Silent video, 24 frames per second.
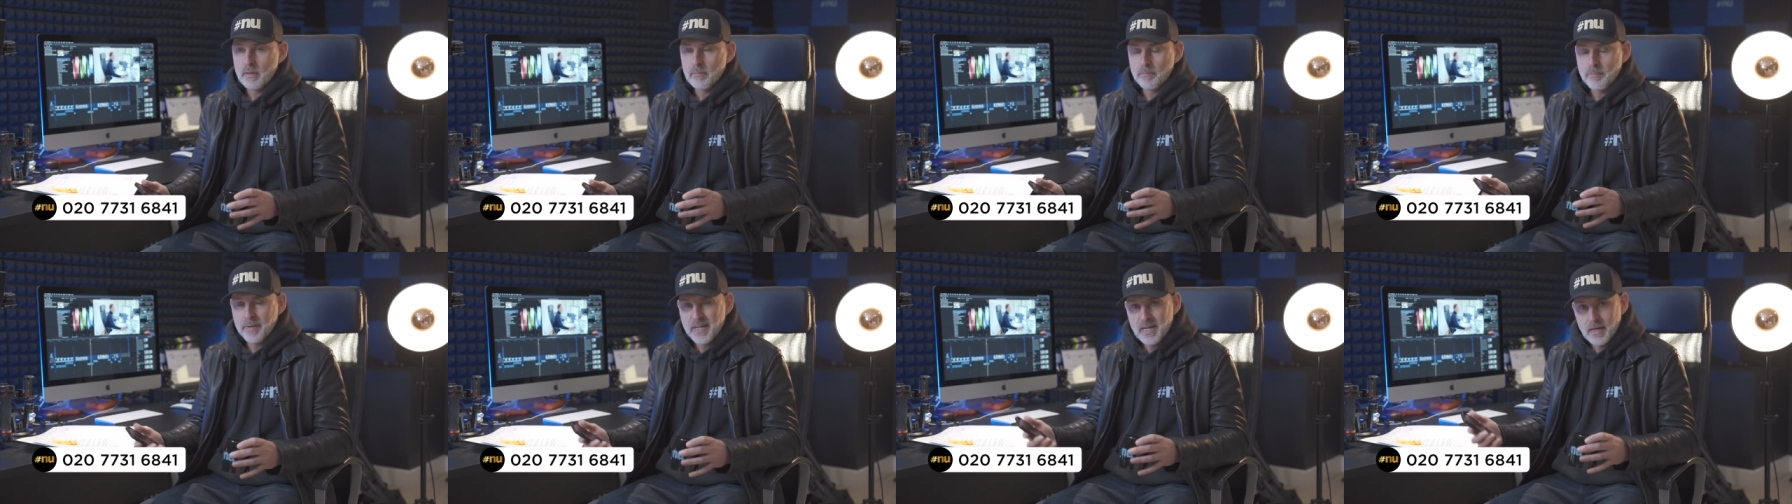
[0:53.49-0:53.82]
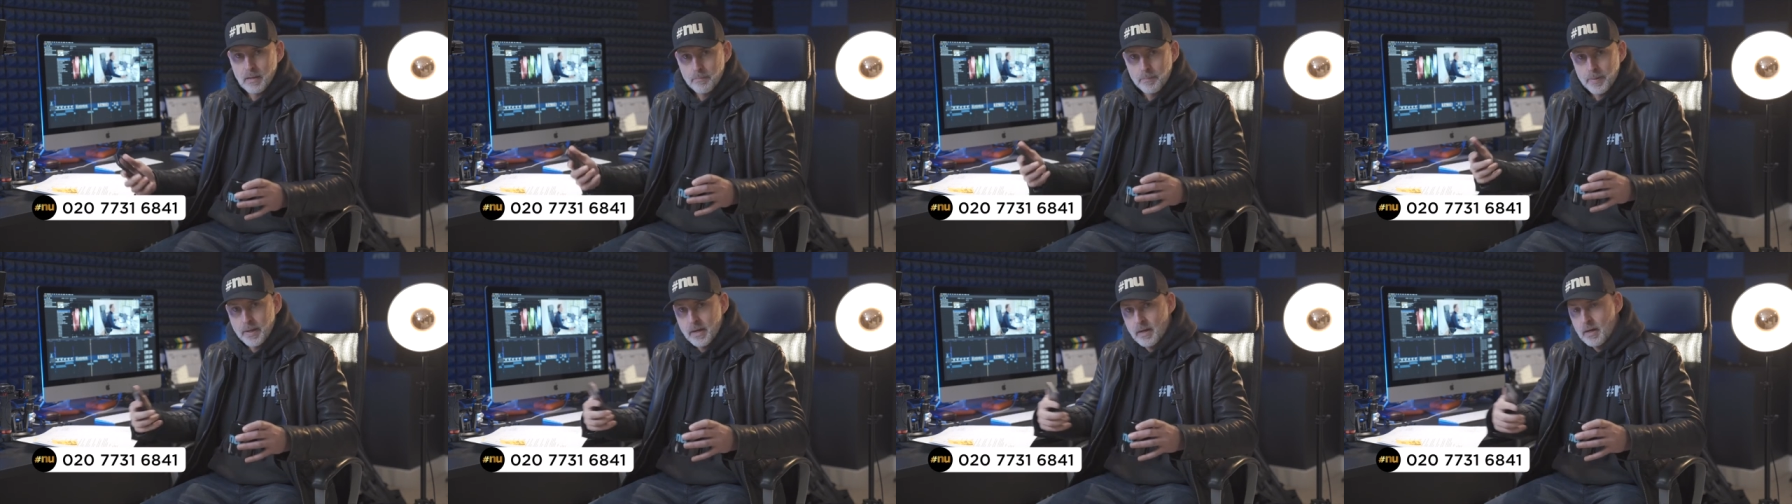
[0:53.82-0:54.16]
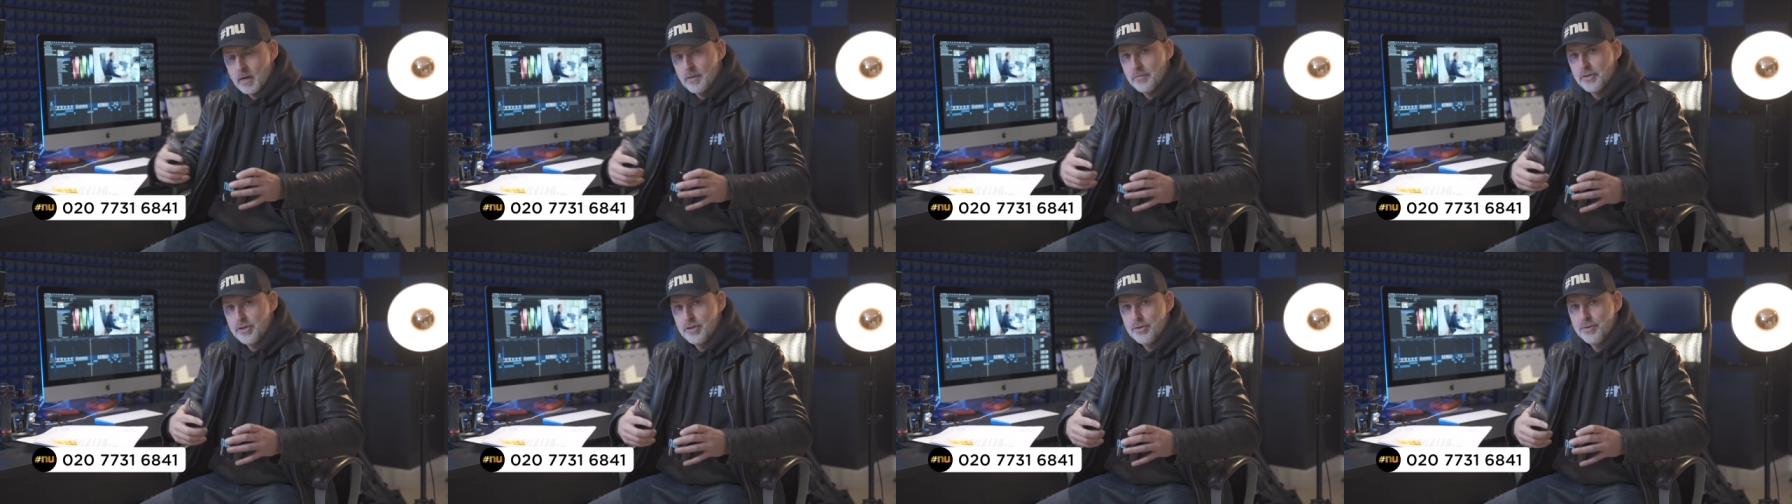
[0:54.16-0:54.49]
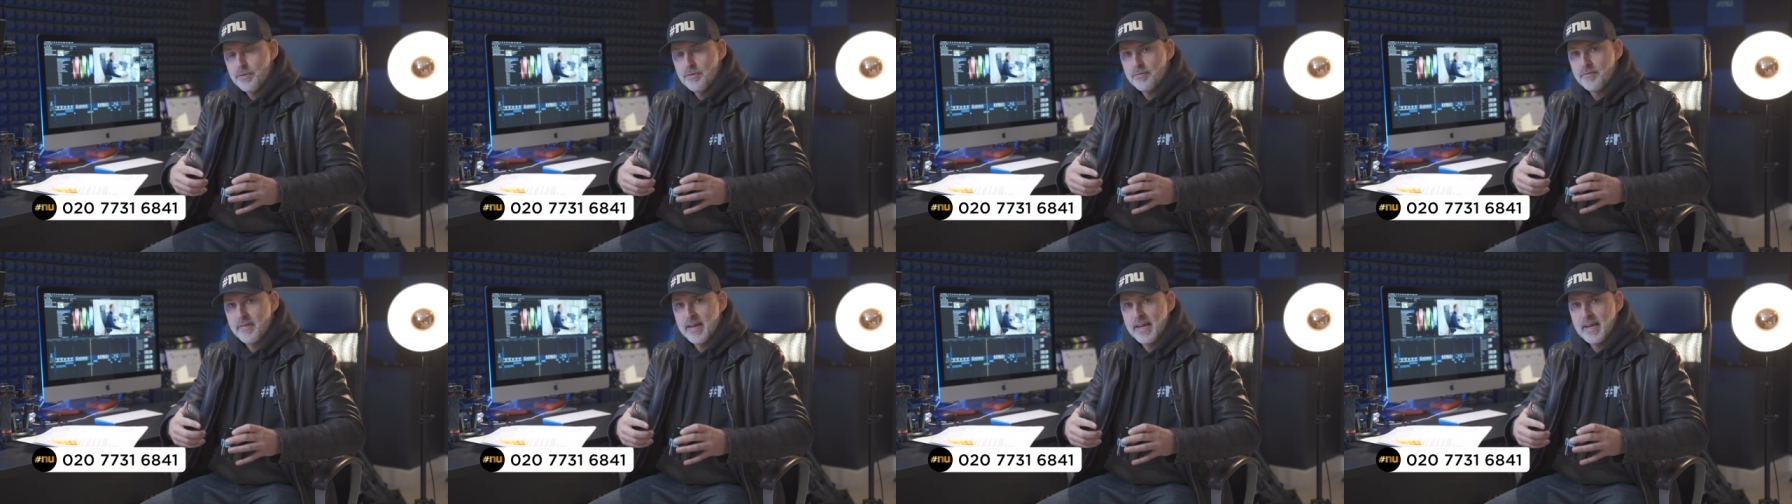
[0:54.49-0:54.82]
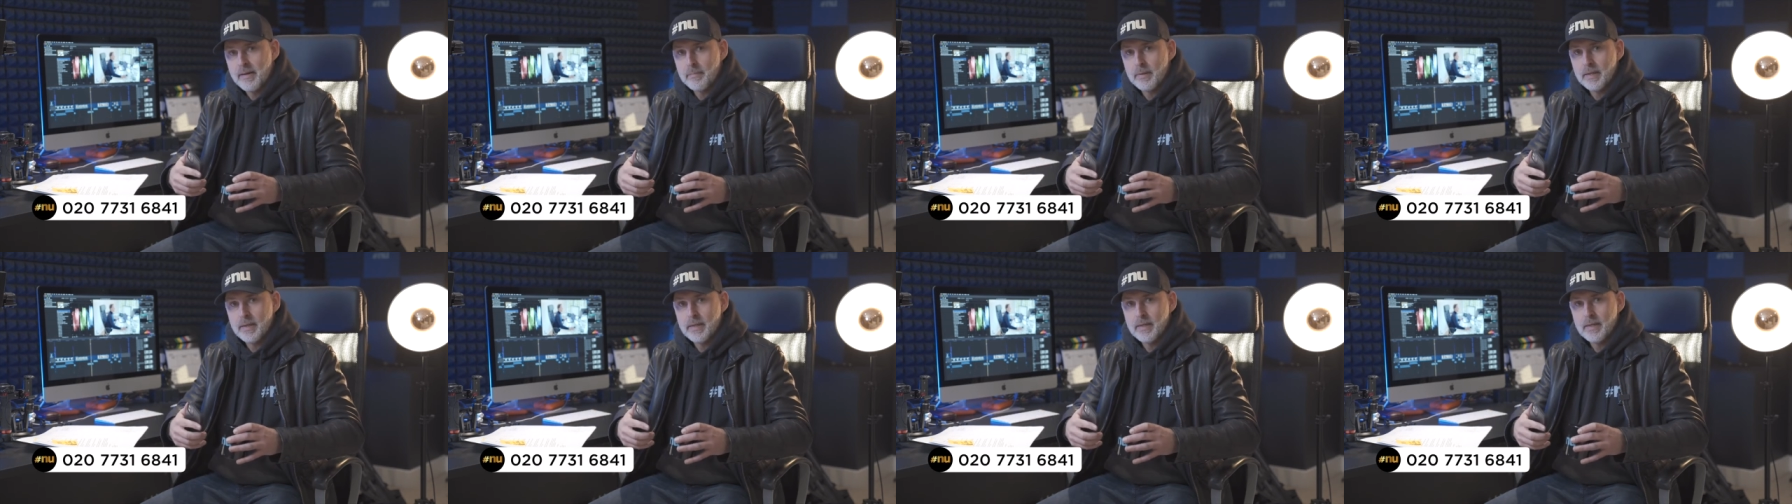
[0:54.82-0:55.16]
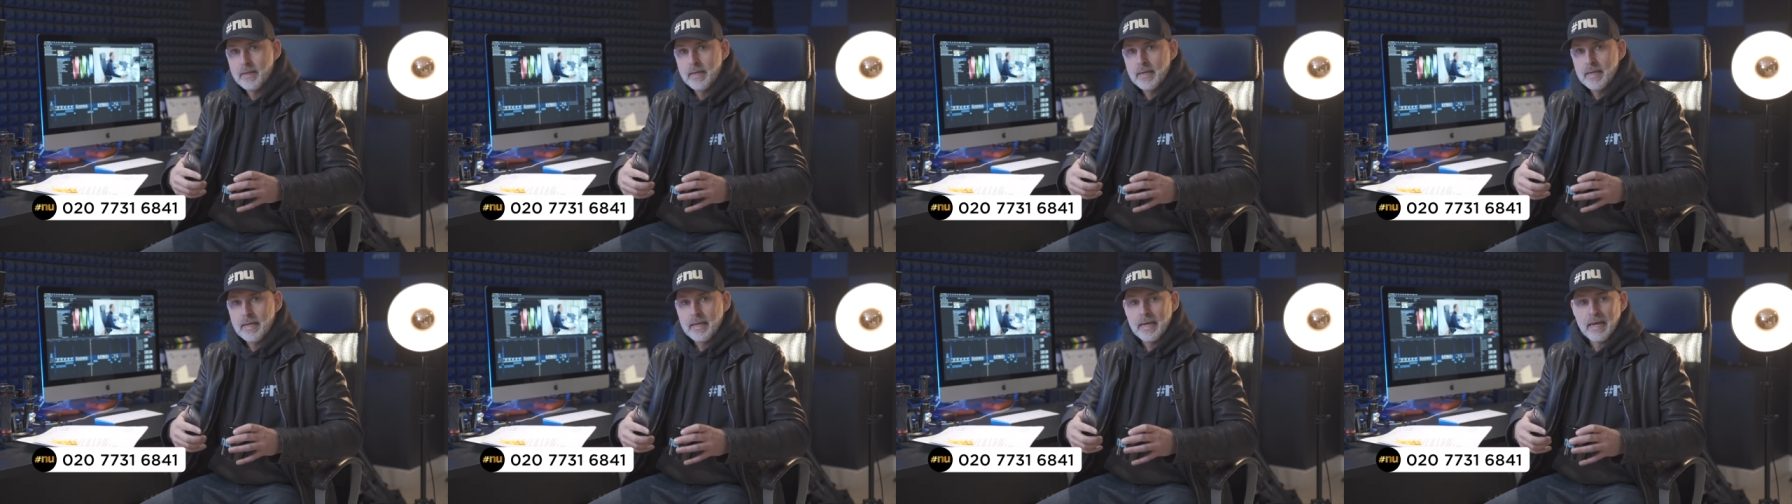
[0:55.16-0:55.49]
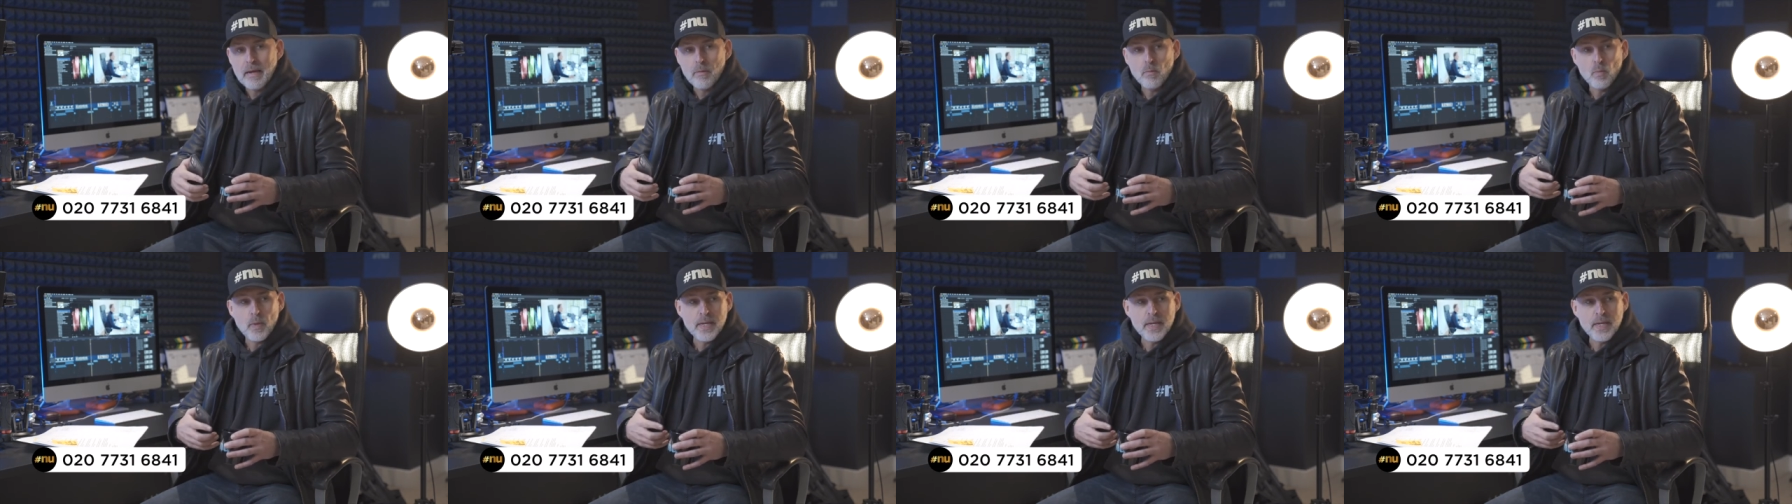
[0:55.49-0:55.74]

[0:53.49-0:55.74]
become part of the new family, and